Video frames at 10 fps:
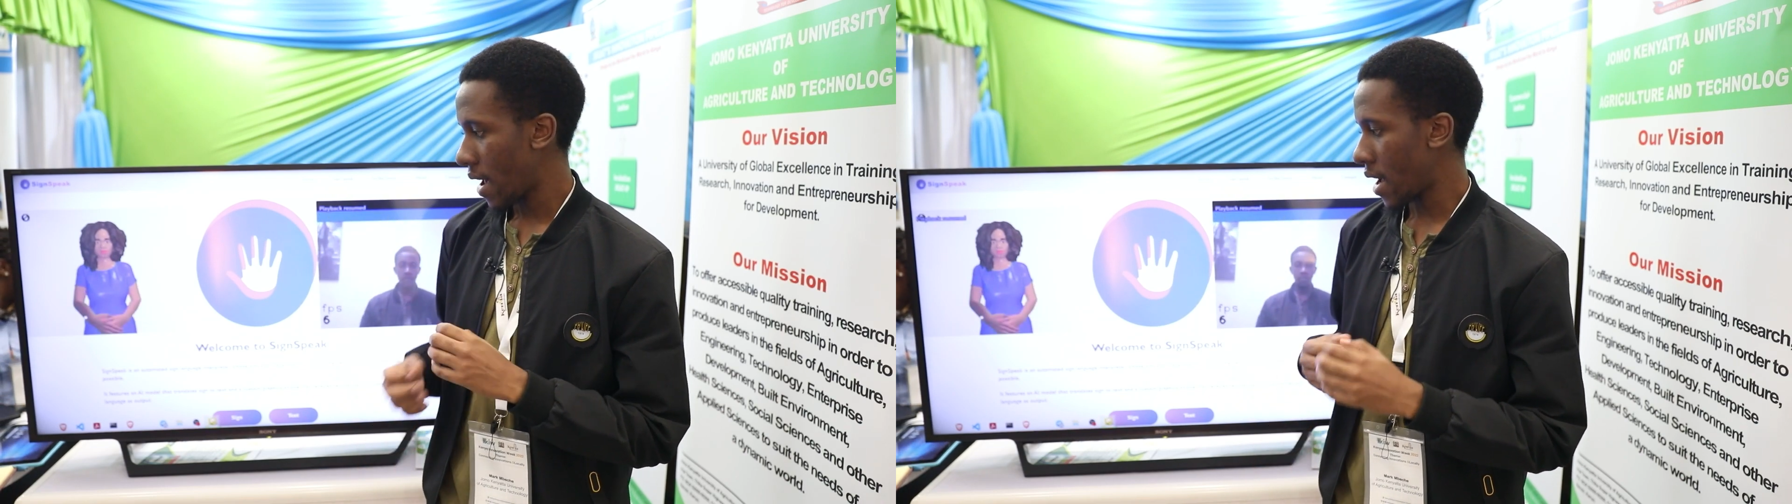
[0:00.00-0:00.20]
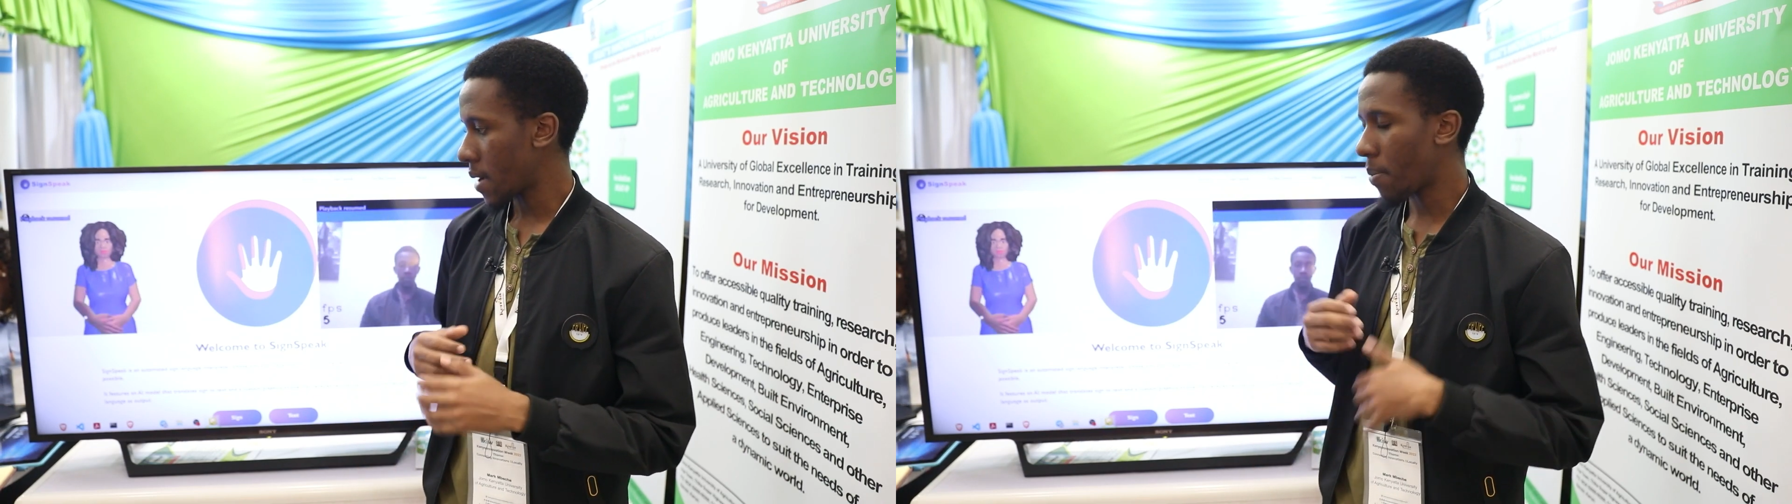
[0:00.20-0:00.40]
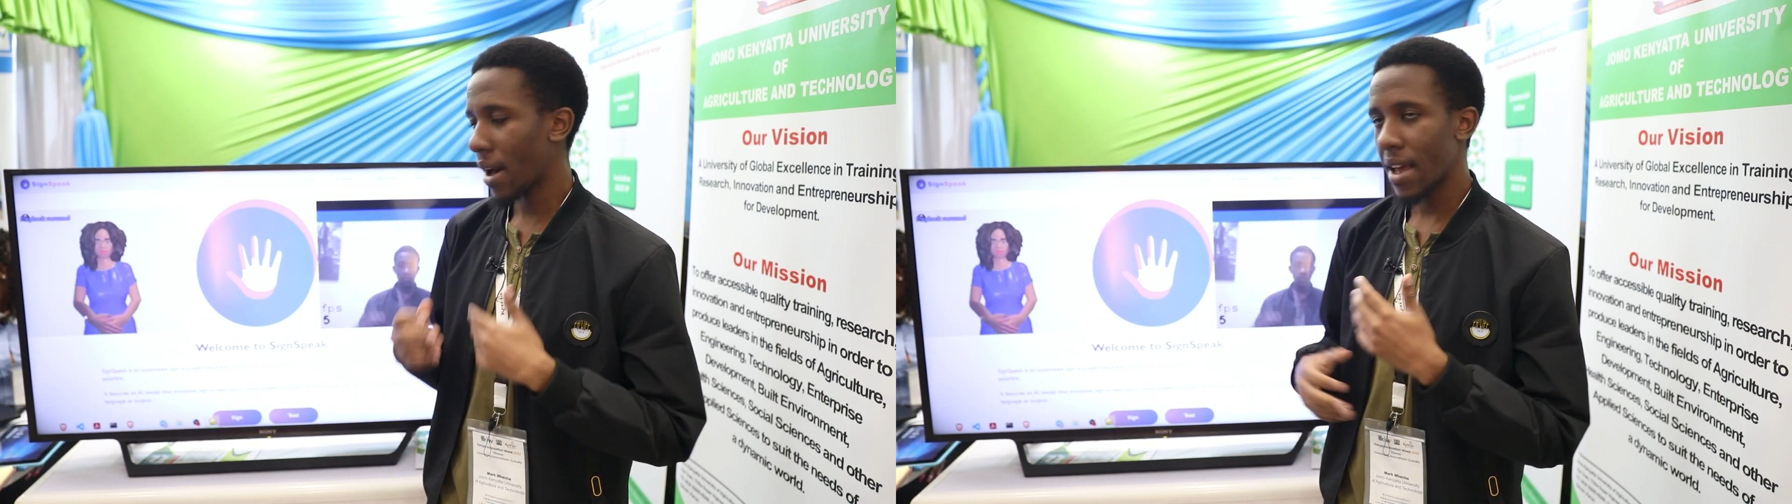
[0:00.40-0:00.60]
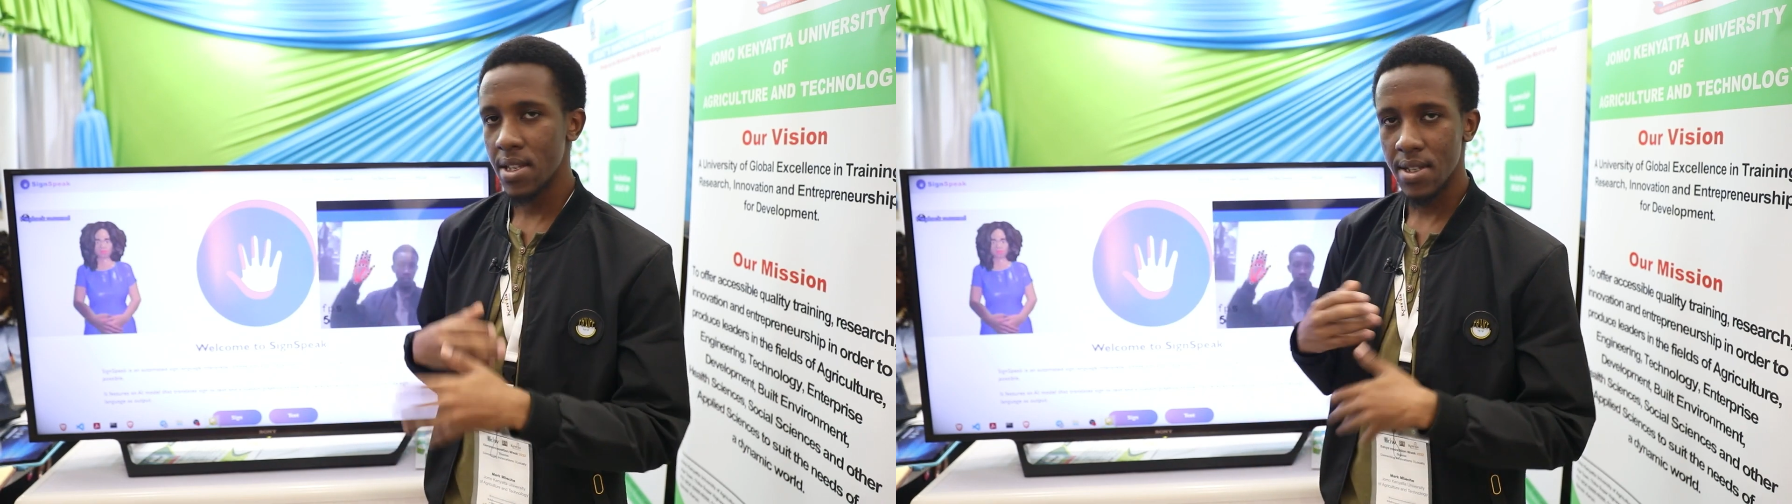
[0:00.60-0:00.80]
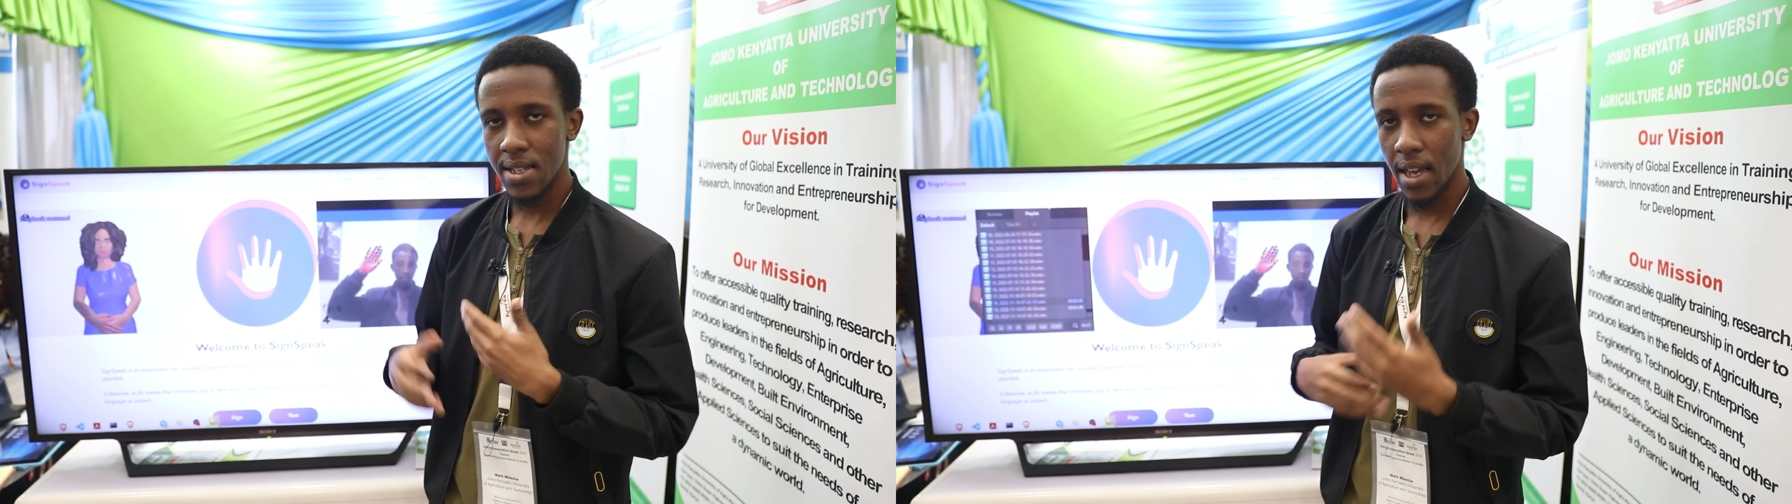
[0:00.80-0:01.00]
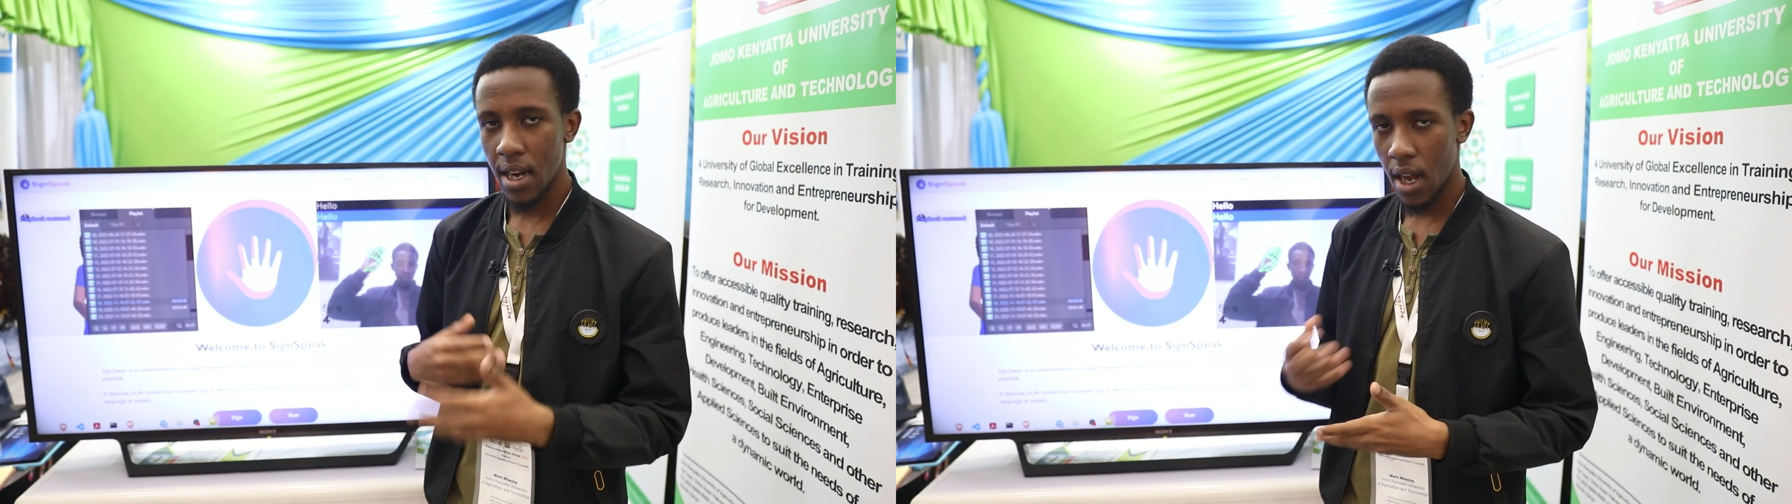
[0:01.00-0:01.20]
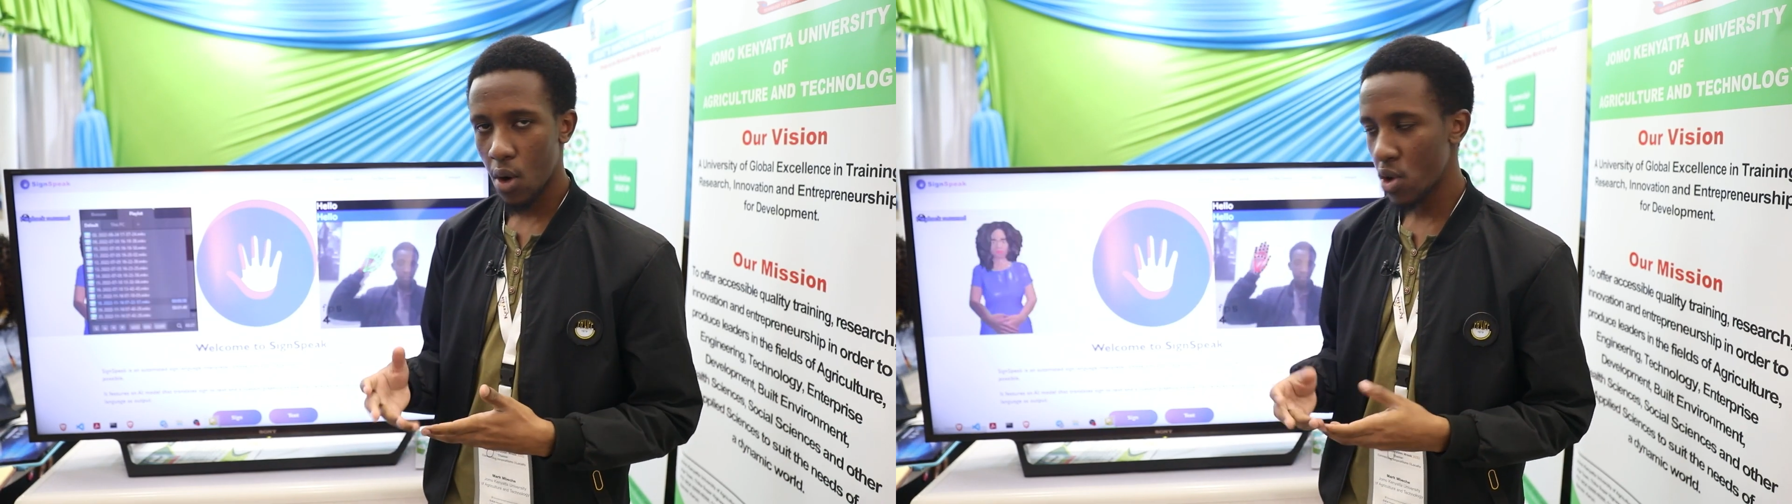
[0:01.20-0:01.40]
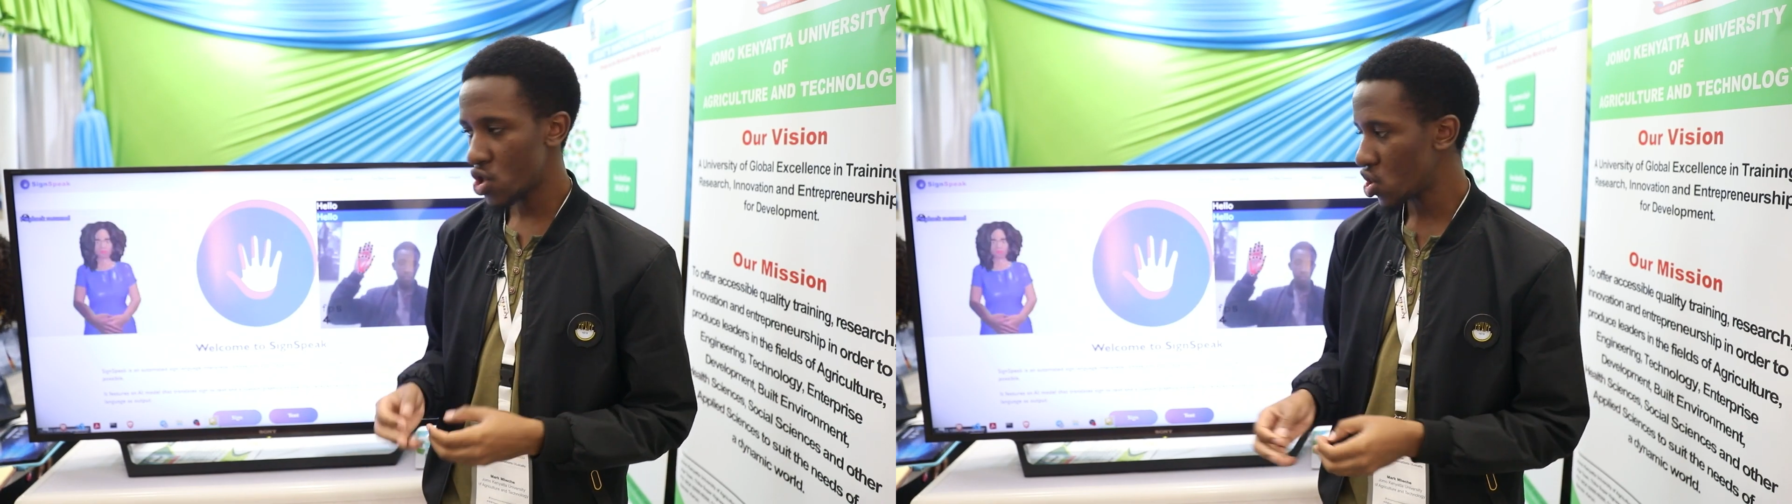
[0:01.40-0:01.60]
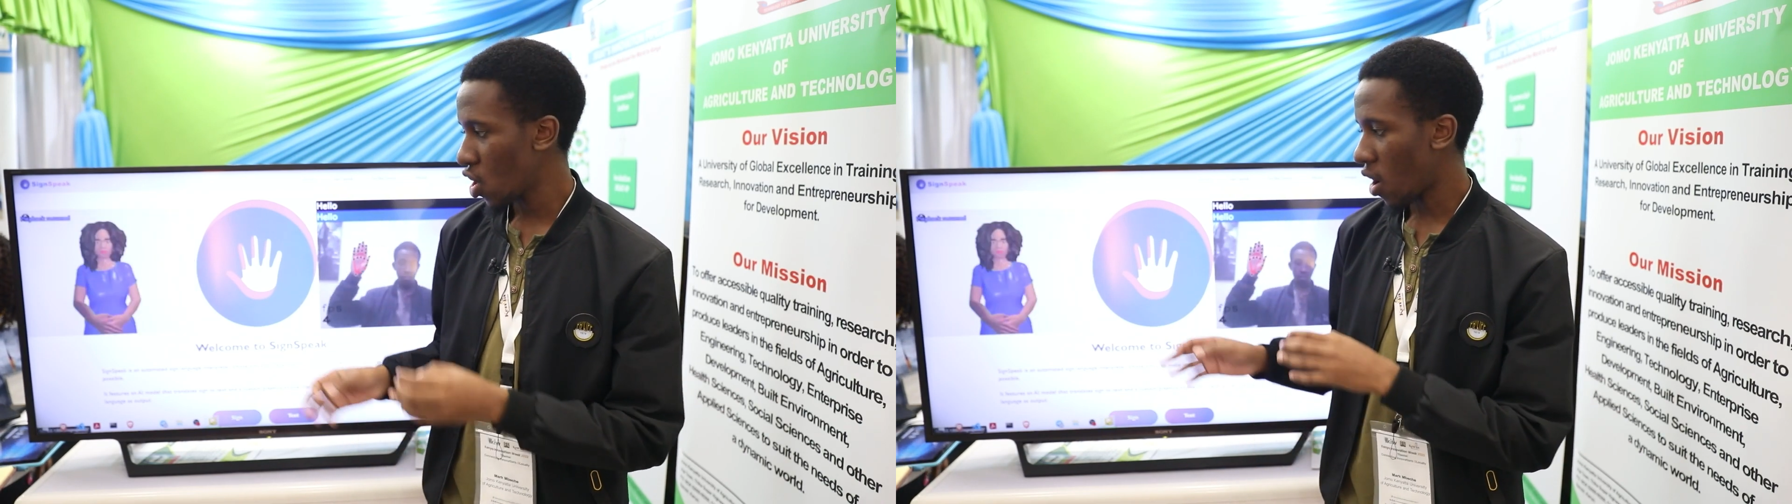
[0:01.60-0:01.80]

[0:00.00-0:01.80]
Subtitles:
and plays the sign language